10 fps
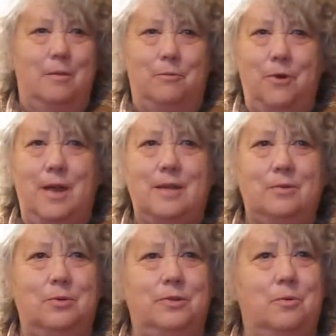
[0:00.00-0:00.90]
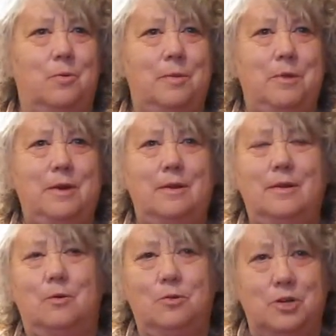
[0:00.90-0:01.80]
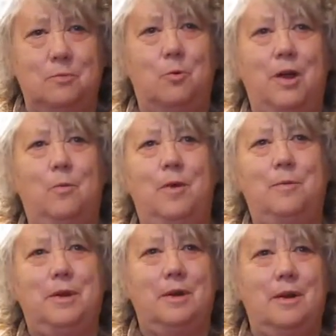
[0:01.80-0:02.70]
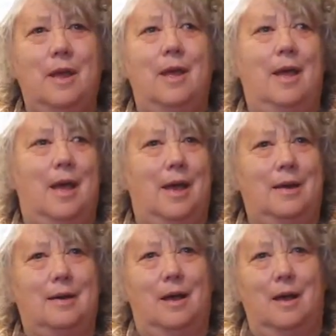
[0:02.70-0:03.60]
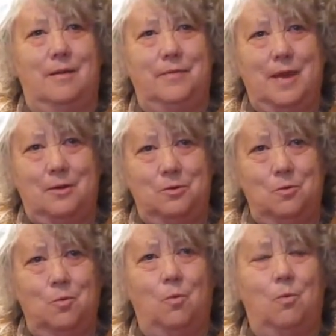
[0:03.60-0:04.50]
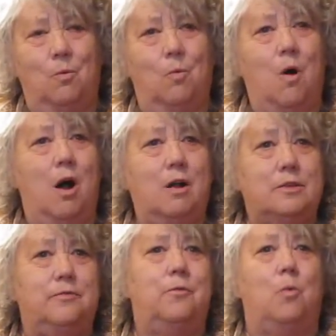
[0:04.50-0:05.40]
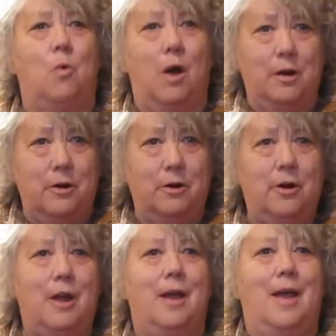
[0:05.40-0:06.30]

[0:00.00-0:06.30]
prays with the women, the Ojibwe women, and they do walks for water.